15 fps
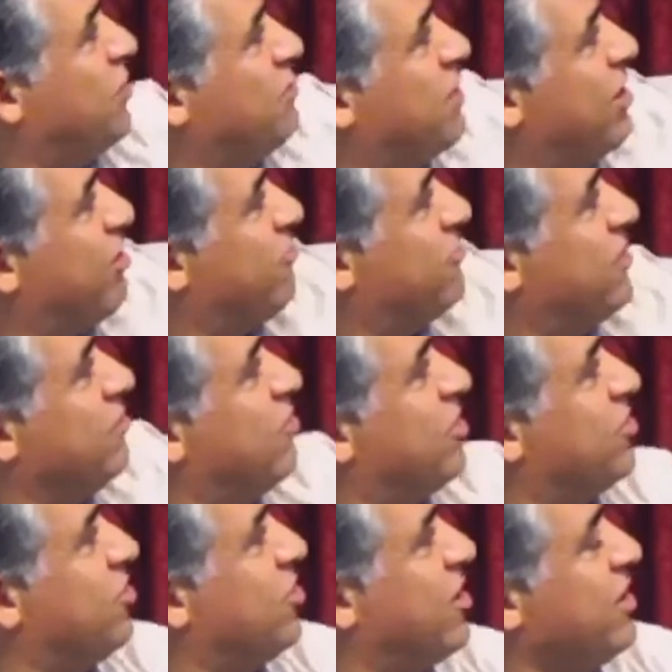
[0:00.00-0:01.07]
of them are
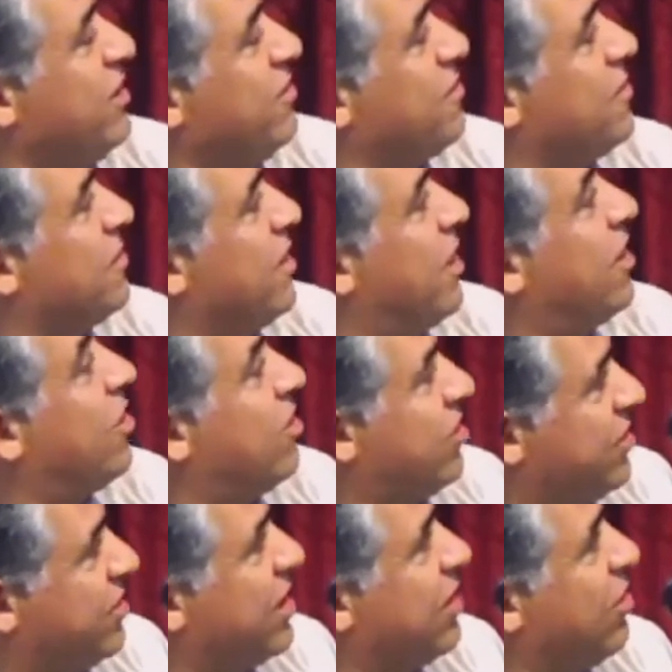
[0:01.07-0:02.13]
die uh, are
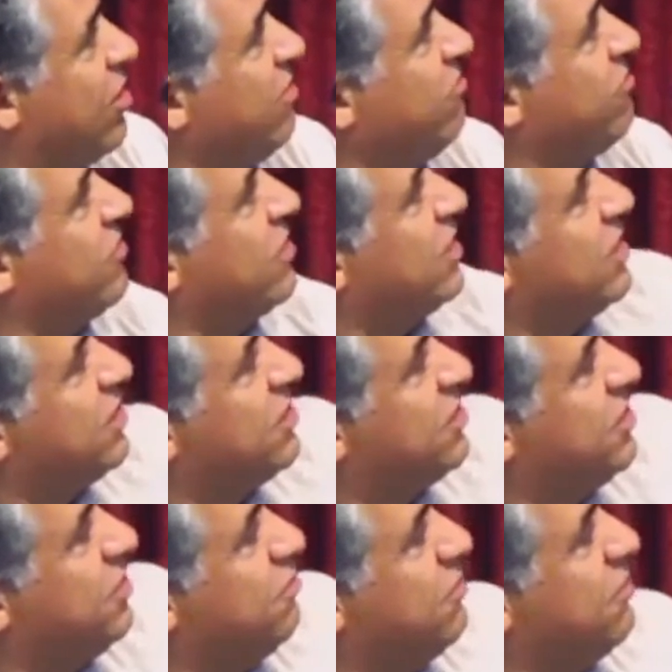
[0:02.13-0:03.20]
alive three
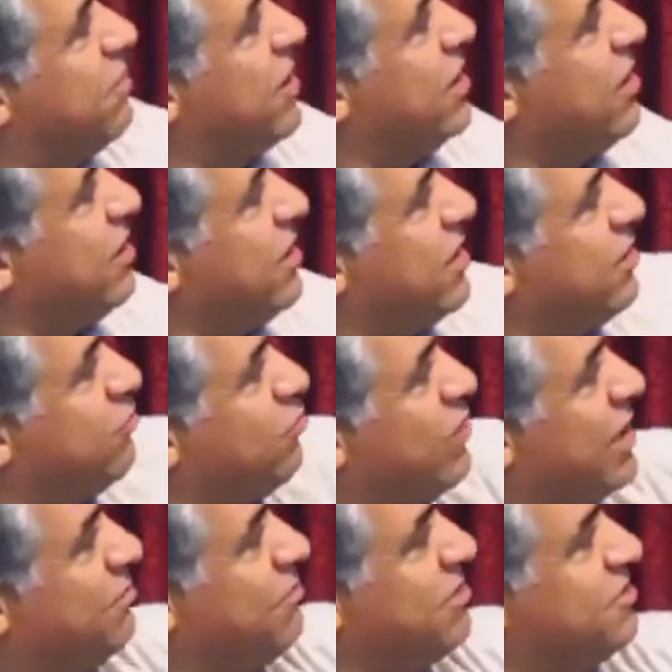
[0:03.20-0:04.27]
people and one be
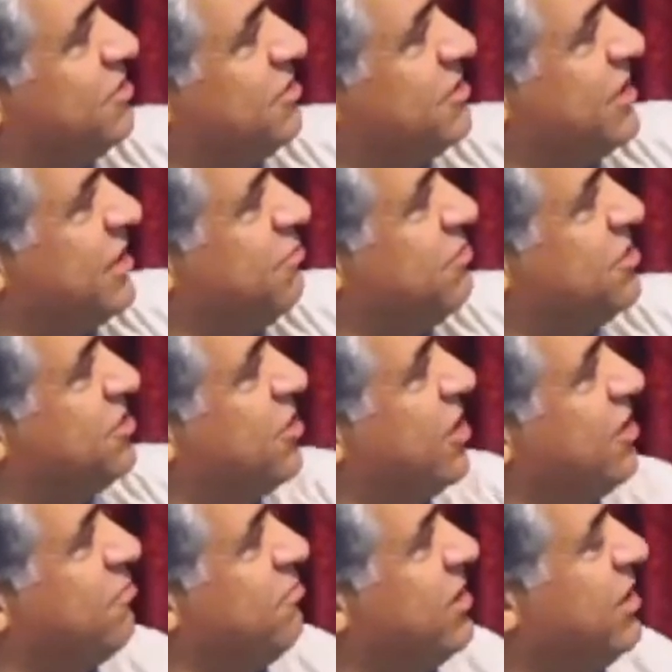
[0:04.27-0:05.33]
sit beside
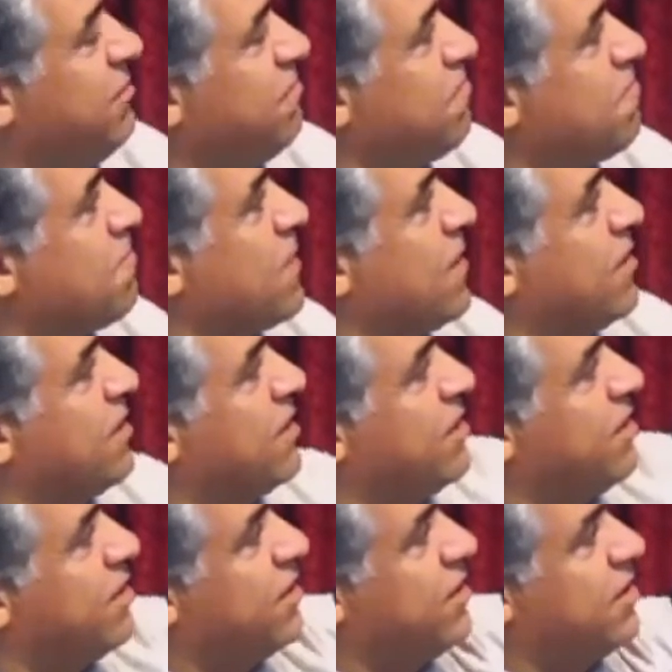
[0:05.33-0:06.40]
me
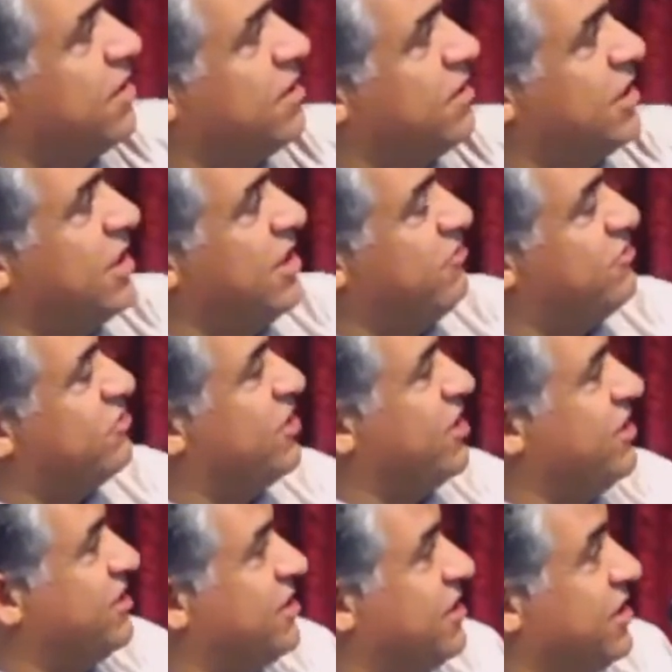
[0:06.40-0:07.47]
the left side
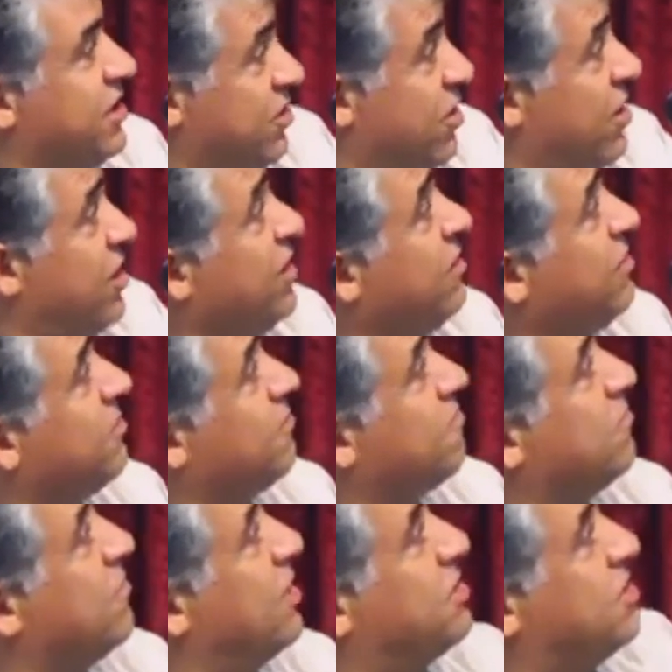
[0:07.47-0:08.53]
he died the
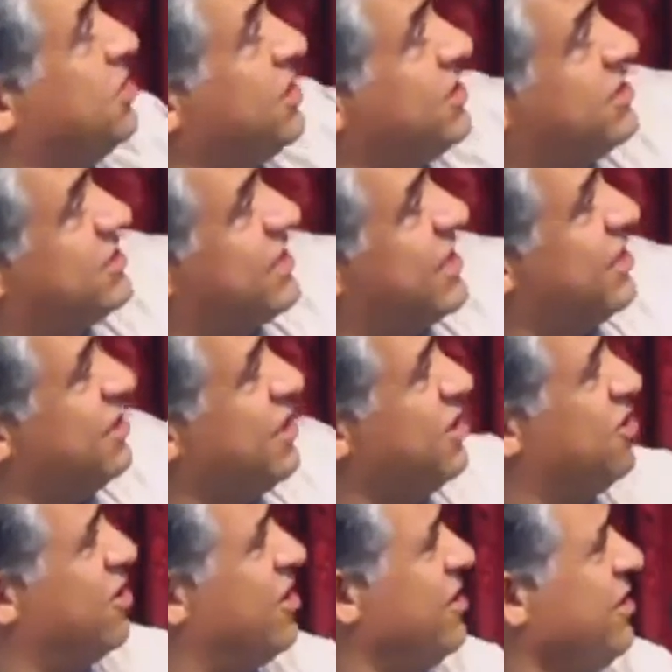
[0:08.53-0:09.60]
three stand, they die.